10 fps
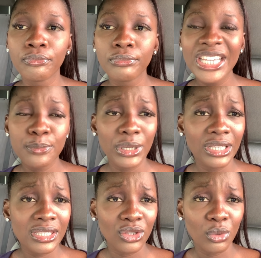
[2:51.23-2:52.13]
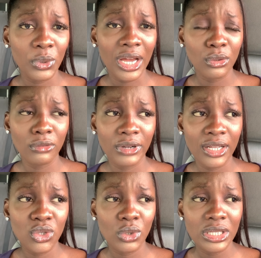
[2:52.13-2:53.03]
this picnic setup, we had over
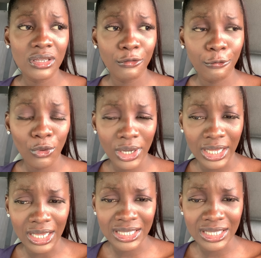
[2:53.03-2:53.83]
24 guests.